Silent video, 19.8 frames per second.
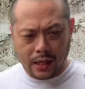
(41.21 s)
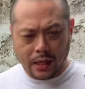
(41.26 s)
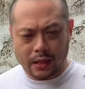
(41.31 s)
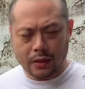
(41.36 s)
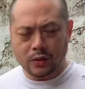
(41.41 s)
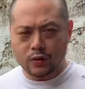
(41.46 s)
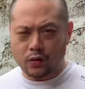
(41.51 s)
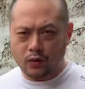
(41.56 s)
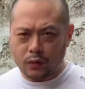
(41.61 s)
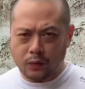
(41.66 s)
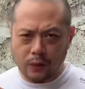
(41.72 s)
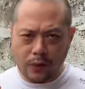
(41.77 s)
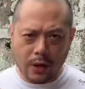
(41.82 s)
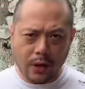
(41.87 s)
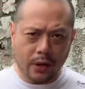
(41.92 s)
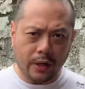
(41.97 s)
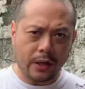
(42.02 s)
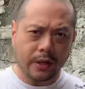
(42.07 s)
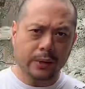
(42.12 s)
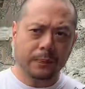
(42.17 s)
So
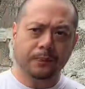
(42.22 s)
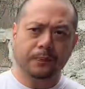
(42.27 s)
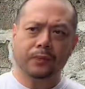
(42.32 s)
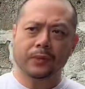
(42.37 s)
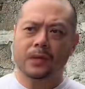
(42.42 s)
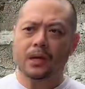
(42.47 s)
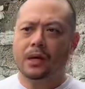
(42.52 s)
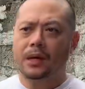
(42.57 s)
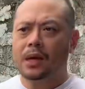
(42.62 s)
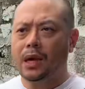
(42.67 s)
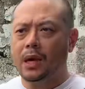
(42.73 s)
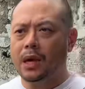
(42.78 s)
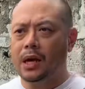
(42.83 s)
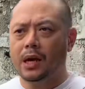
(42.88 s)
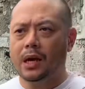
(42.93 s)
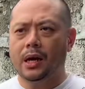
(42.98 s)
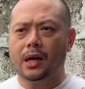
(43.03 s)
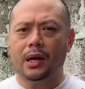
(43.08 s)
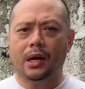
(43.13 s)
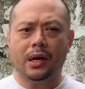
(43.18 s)
far
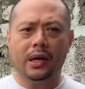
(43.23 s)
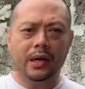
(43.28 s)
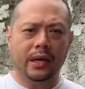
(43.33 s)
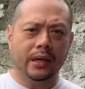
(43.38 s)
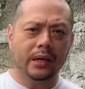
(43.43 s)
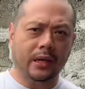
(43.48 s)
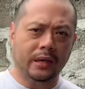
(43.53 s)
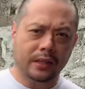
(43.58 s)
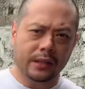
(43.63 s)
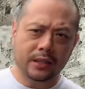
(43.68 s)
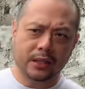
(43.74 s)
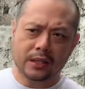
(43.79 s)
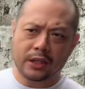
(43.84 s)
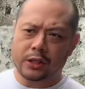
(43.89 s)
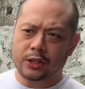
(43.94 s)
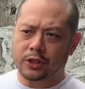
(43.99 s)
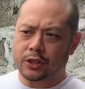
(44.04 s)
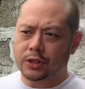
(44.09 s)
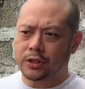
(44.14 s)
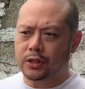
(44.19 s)
in our
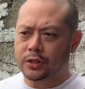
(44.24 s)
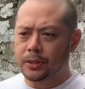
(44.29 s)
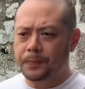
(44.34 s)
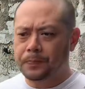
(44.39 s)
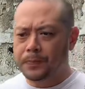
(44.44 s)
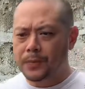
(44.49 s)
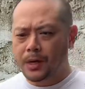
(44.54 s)
discussions,